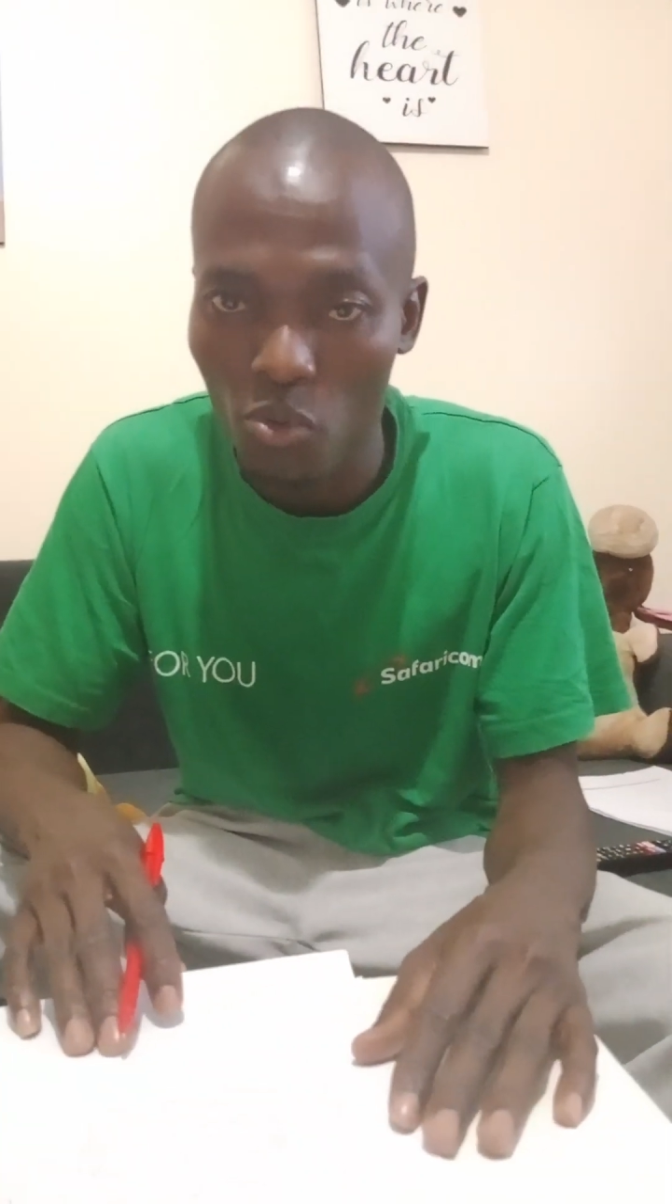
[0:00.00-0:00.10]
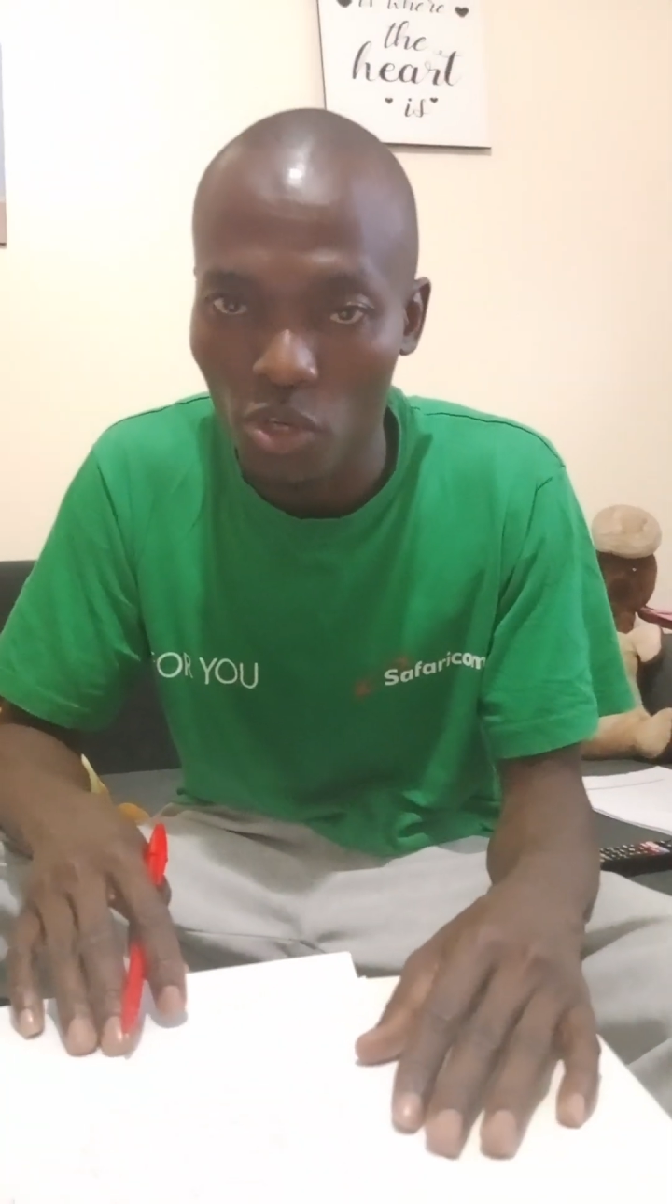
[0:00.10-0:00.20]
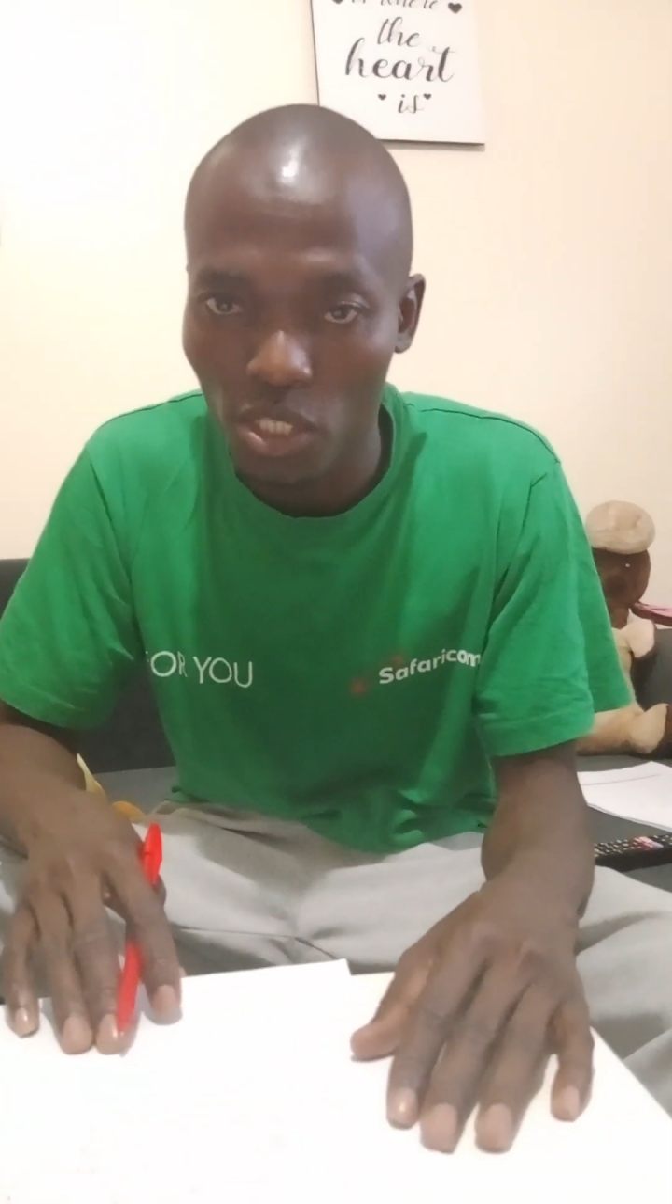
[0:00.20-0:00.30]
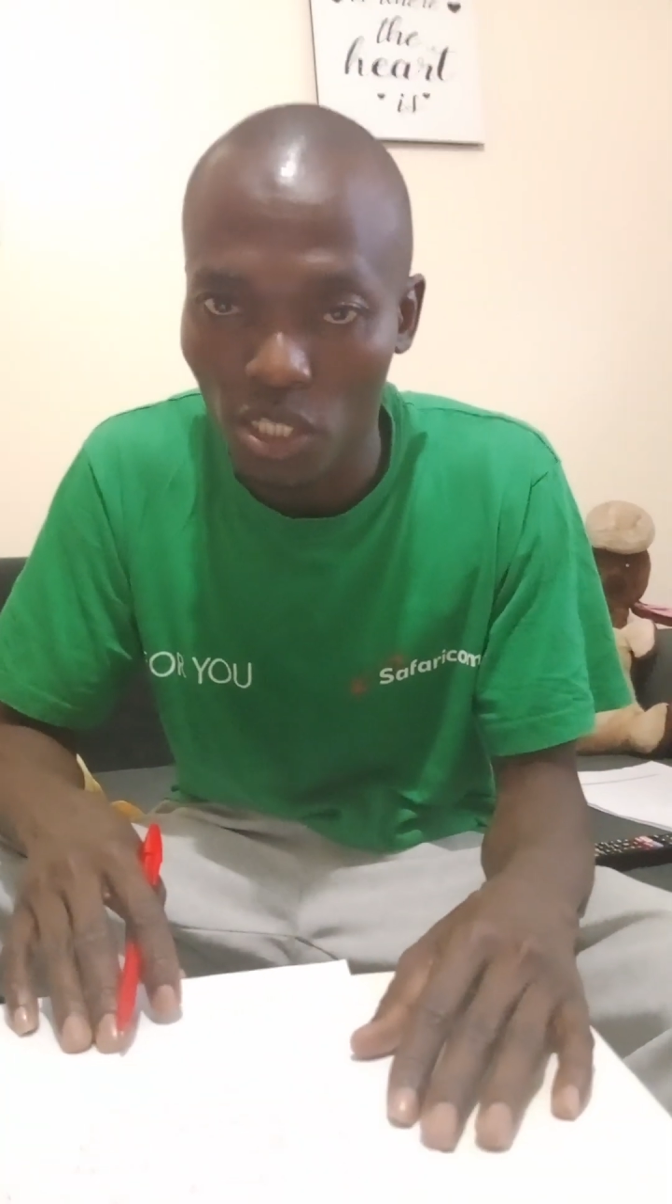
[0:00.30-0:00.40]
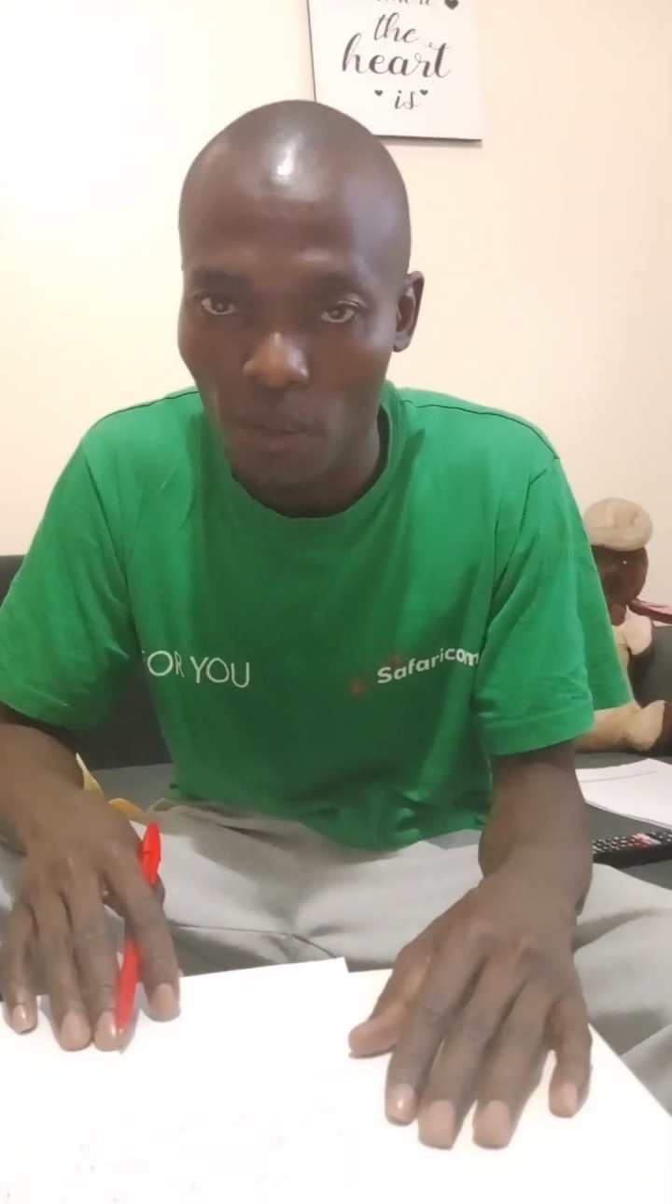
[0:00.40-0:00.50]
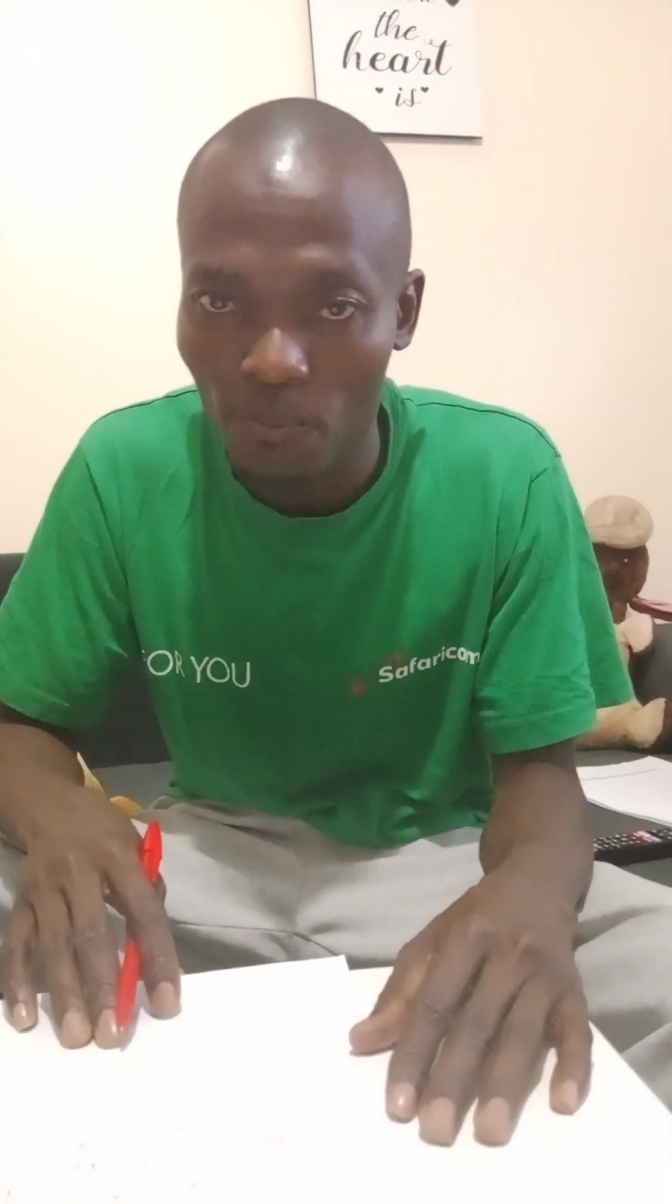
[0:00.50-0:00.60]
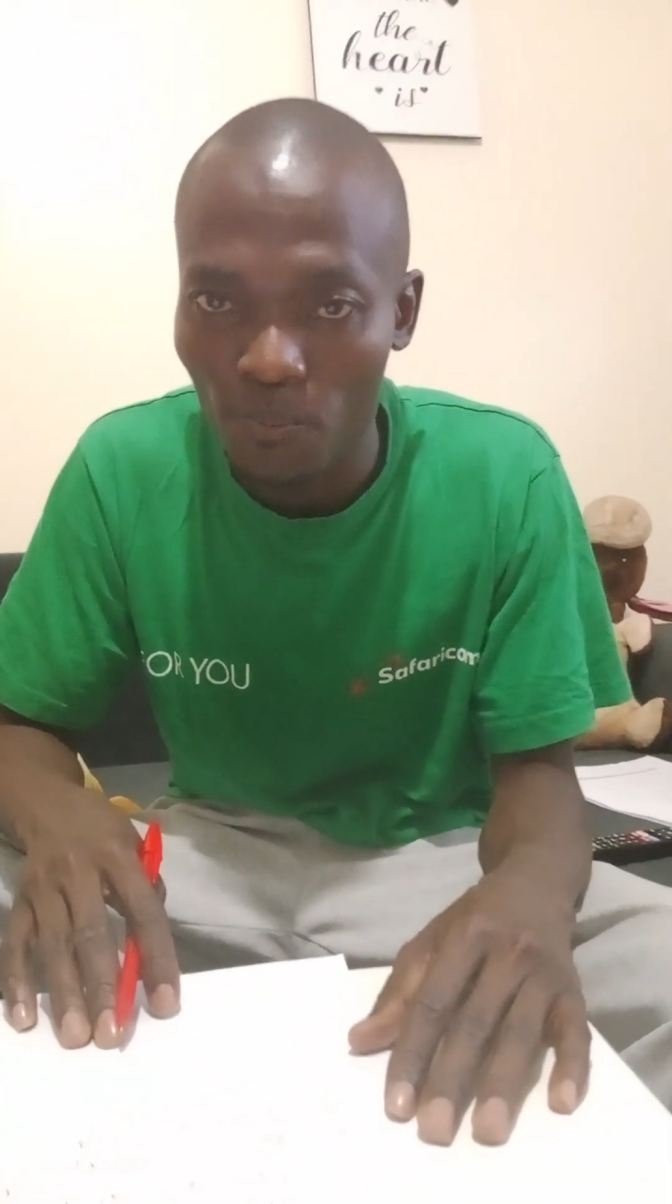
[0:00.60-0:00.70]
moisture.